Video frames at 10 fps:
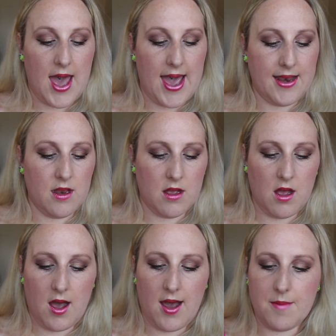And
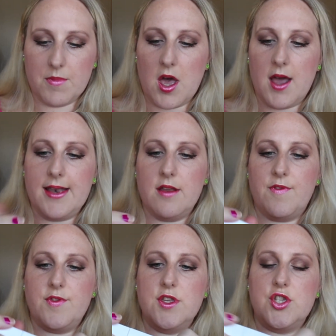I'm kind
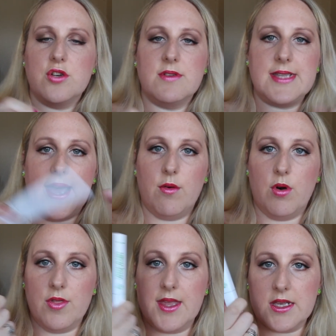of, the jury's out
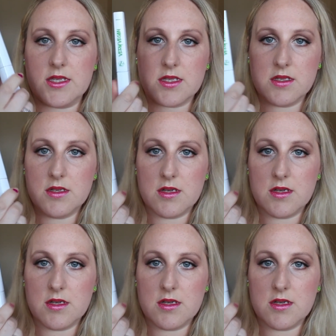on this,